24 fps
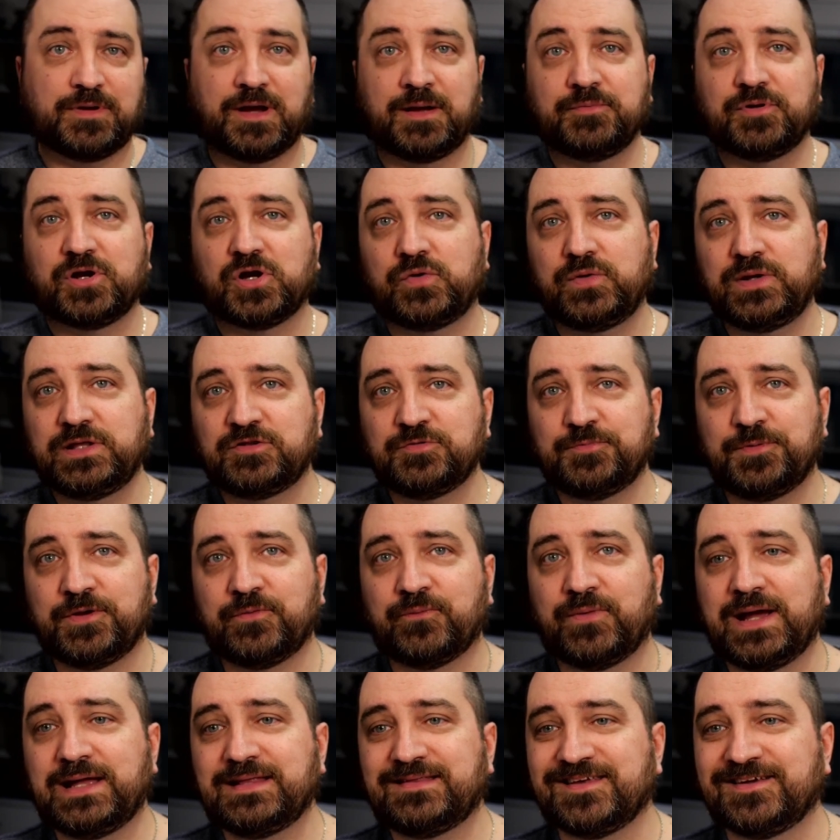I'm going to be
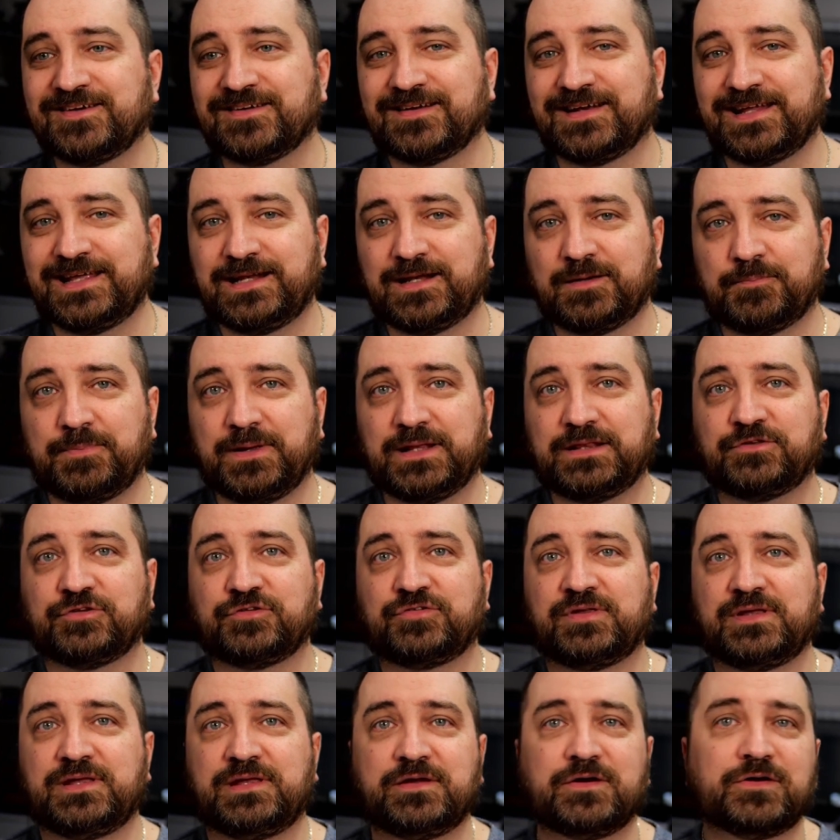waiting a little bit to
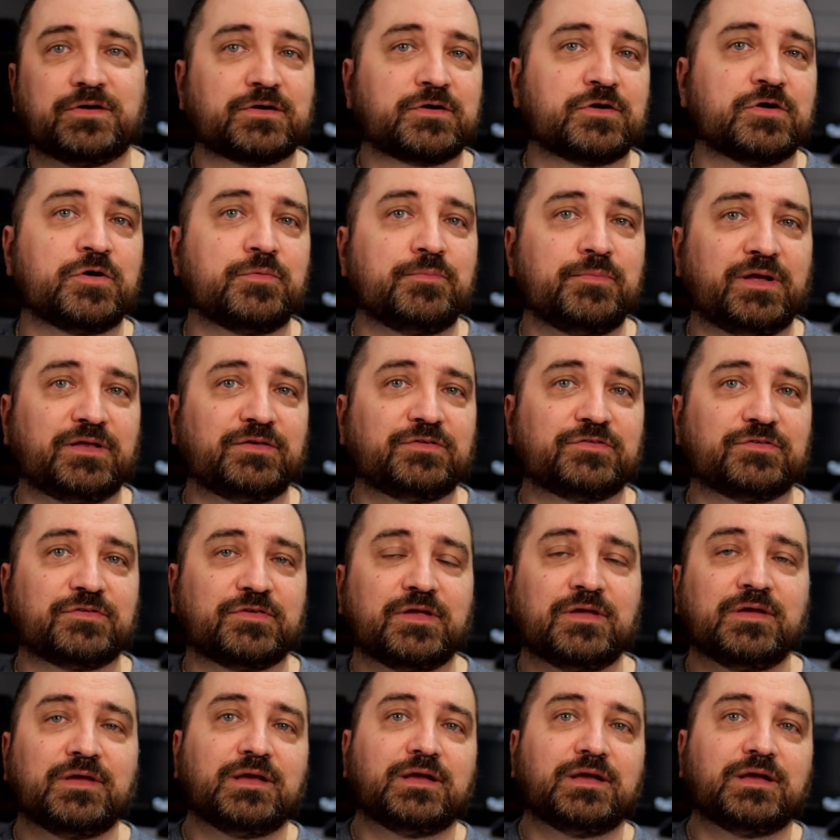see your comments.